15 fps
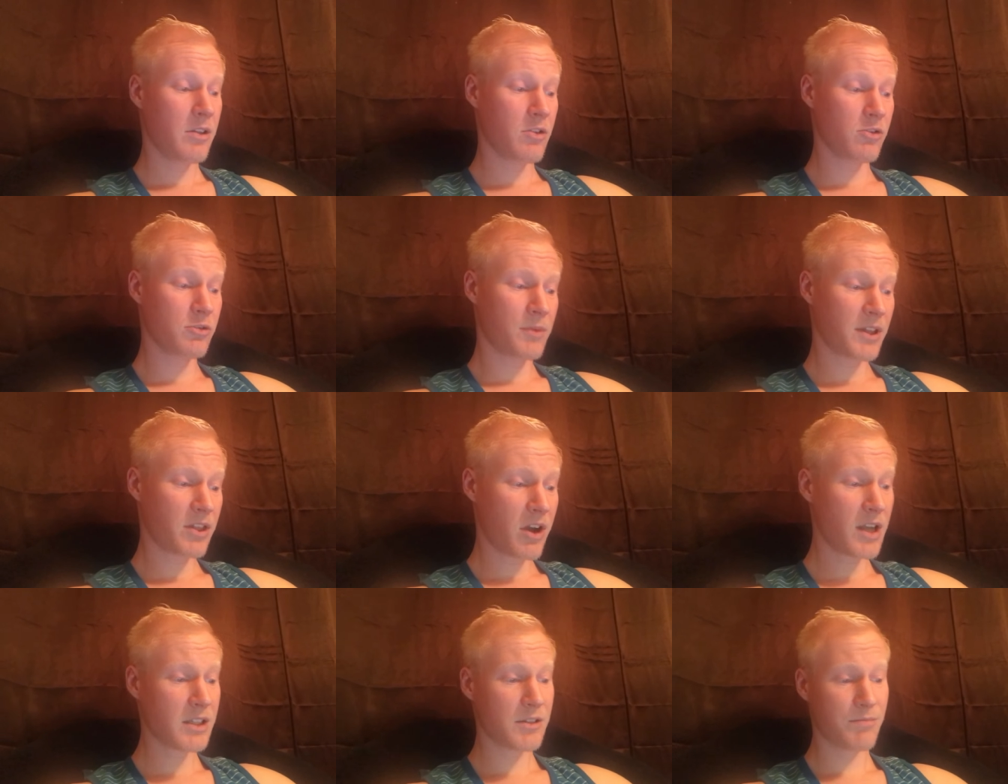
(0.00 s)
Those are my
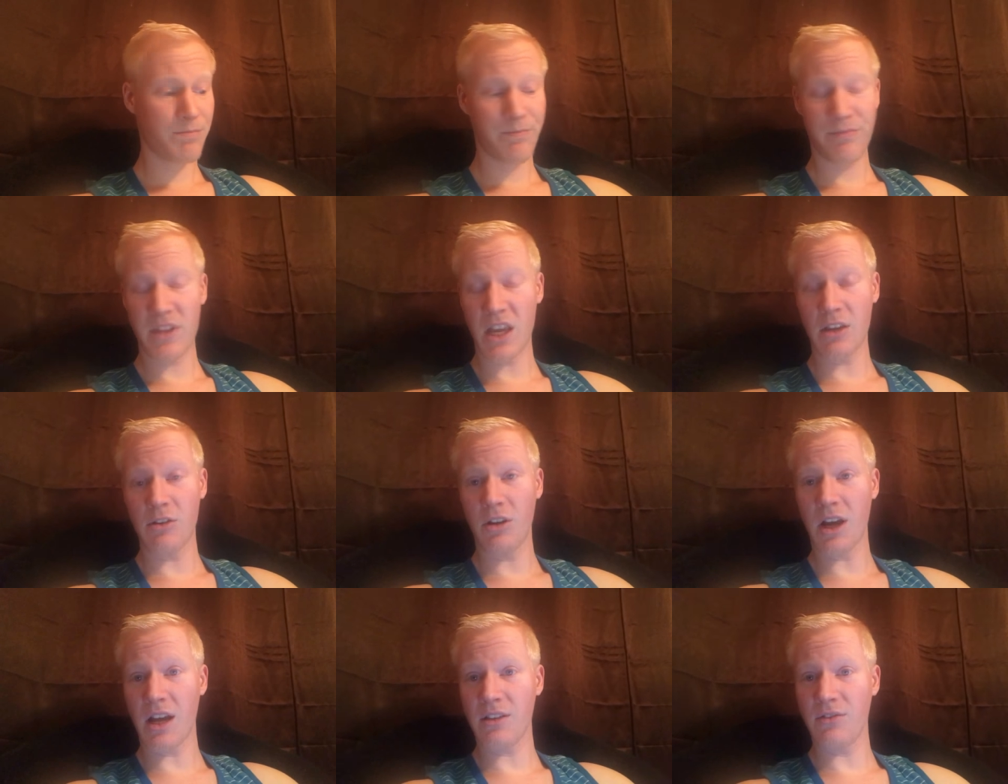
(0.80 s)
thoughts. Thank
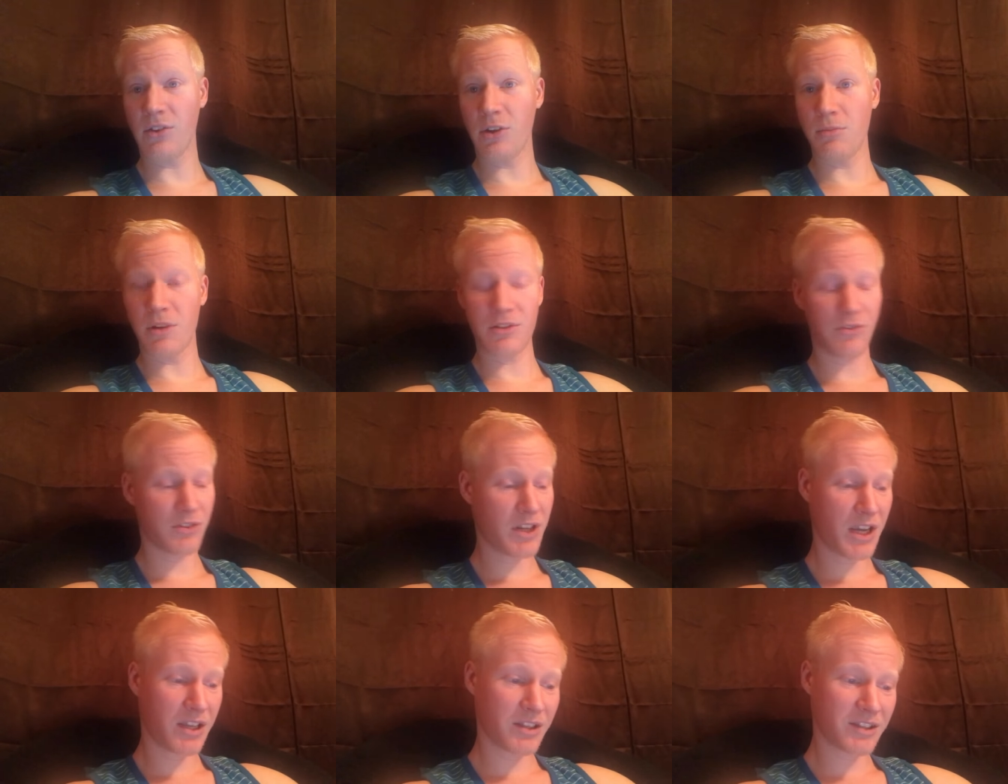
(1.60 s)
you guys very much for
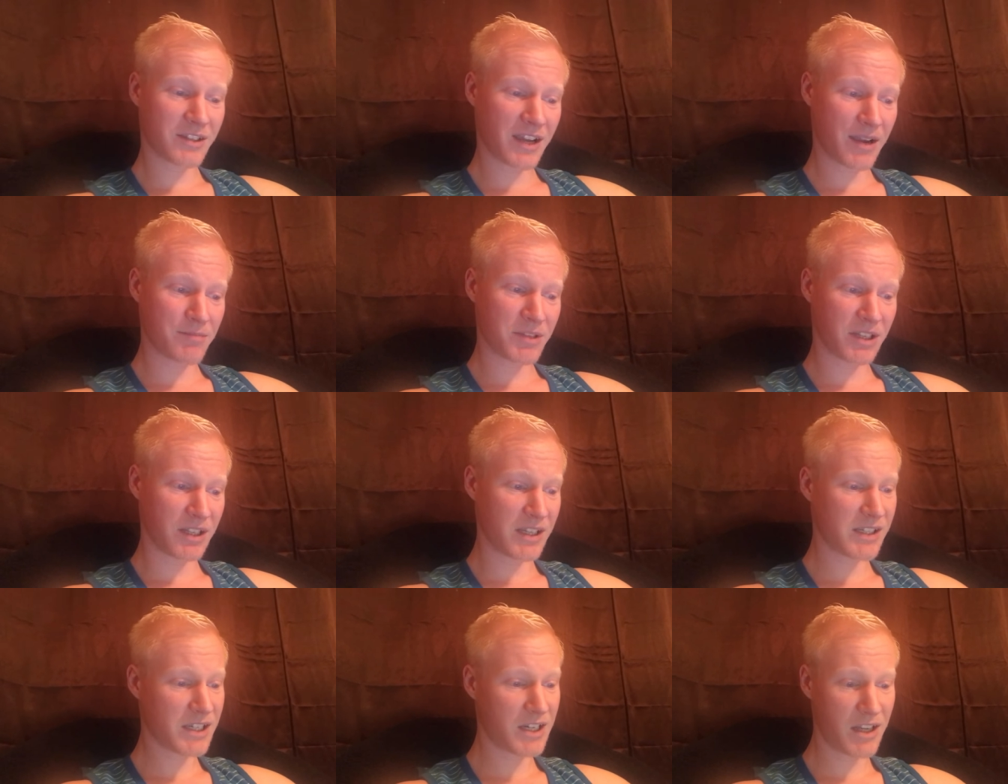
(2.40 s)
taking the time to
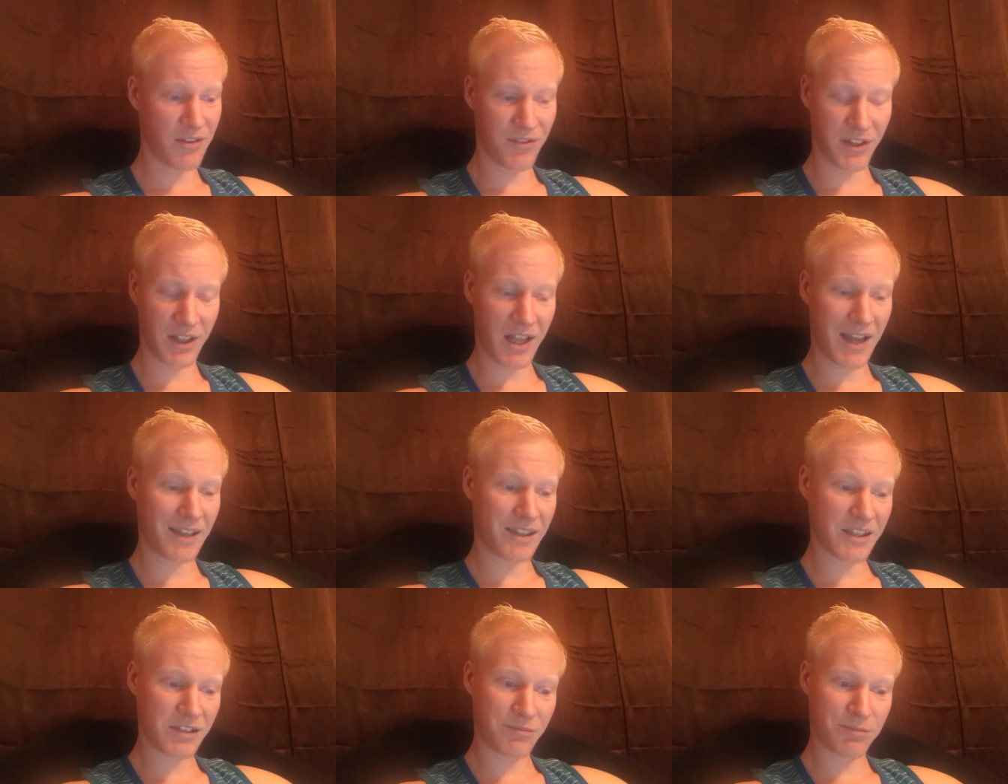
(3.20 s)
listen. If you
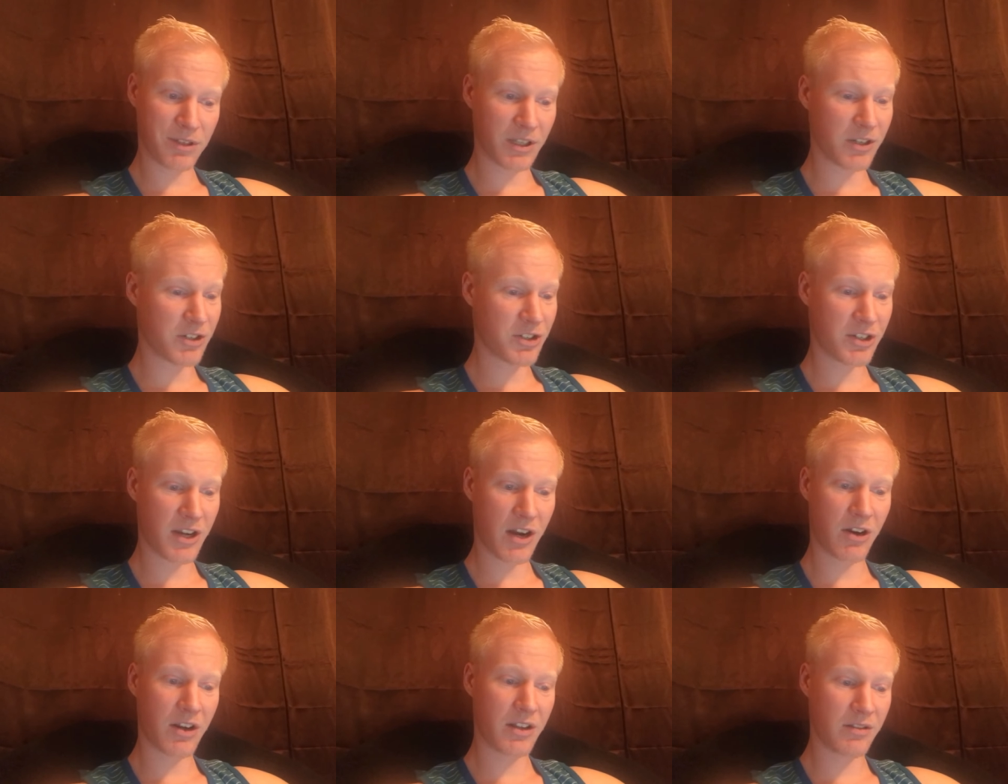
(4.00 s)
like this, please
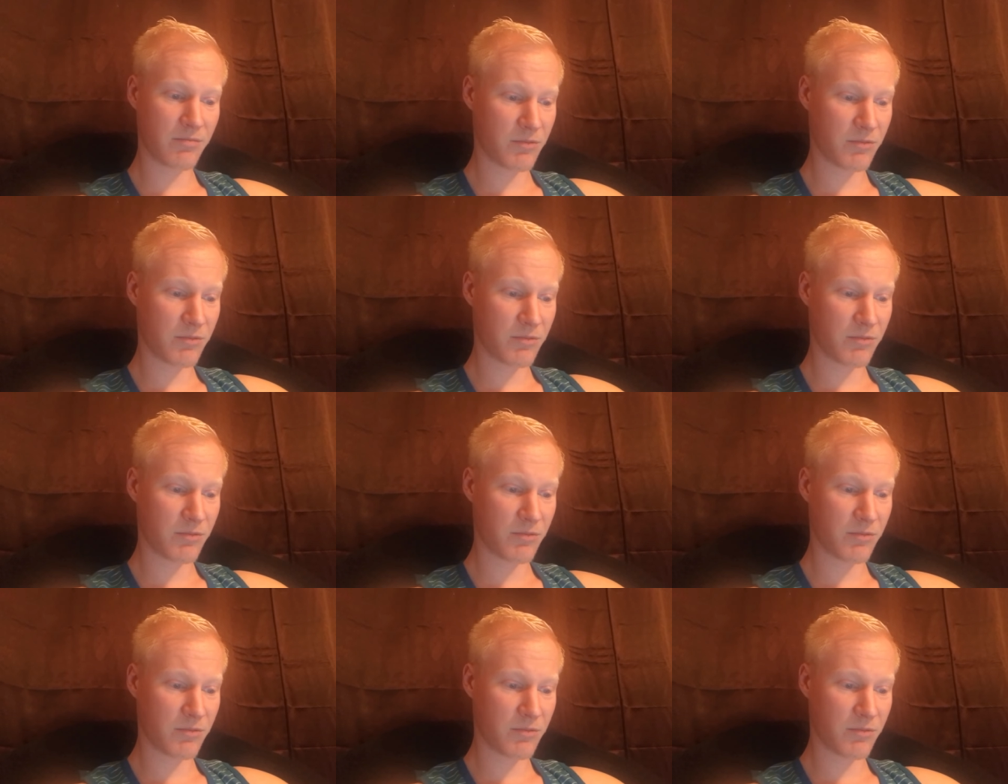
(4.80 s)
share it.